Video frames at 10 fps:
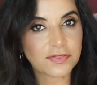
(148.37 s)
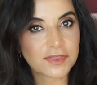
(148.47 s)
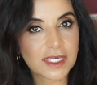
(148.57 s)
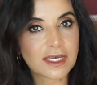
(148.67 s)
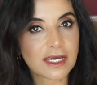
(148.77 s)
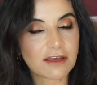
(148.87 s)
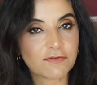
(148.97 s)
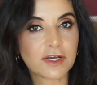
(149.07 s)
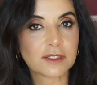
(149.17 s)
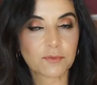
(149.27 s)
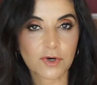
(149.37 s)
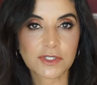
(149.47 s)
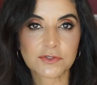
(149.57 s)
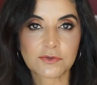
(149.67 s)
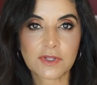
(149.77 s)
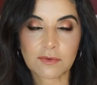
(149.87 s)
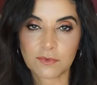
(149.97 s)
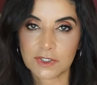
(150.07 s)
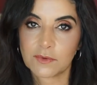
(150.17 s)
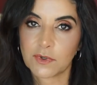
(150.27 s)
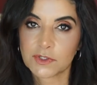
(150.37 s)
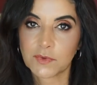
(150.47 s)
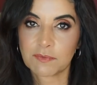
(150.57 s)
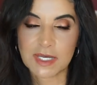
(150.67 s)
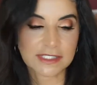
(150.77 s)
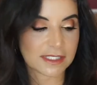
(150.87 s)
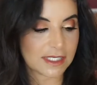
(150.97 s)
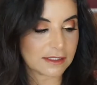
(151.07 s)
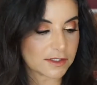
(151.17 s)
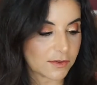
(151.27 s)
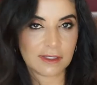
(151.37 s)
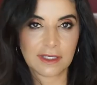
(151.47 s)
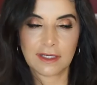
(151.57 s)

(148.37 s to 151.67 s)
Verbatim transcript: think I found a bronzer that really works with my skin tone.